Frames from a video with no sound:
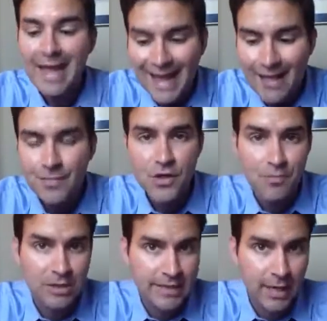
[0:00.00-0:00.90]
in this
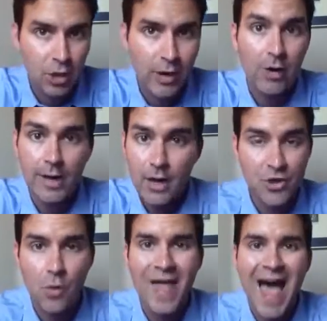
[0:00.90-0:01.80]
particular area.
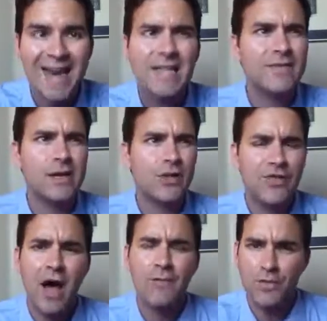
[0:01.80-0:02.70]
So that in and of
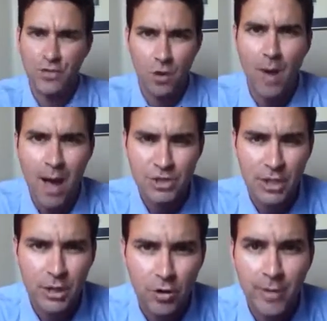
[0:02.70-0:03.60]
itself is so
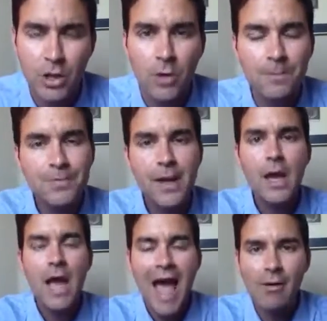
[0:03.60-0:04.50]
bombshell and criminal.
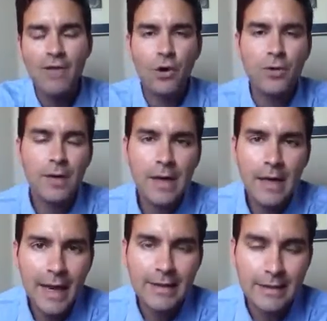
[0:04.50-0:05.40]
However,
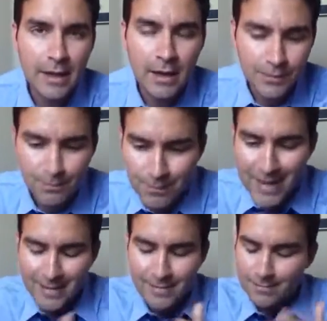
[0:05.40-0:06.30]

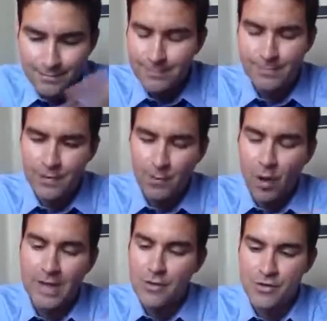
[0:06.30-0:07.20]
but the
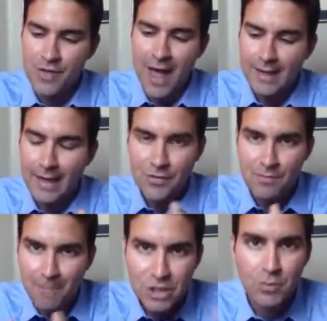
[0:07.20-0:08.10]
point is that it's
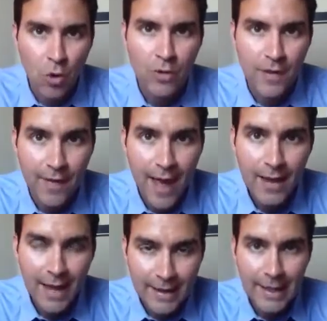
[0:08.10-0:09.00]
much more than
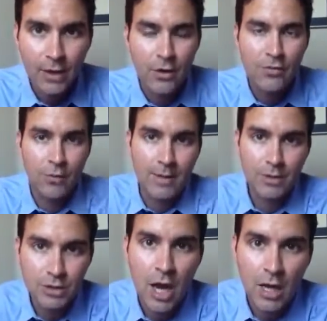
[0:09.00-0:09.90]
that. And here's what I'm
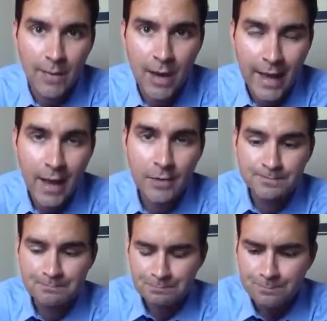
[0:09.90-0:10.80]
going to talk about now,
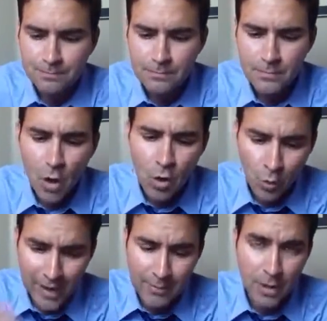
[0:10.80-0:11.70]
or
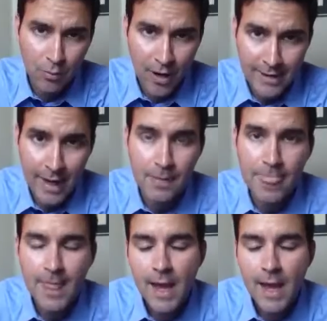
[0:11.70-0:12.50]
what I'm going to break down.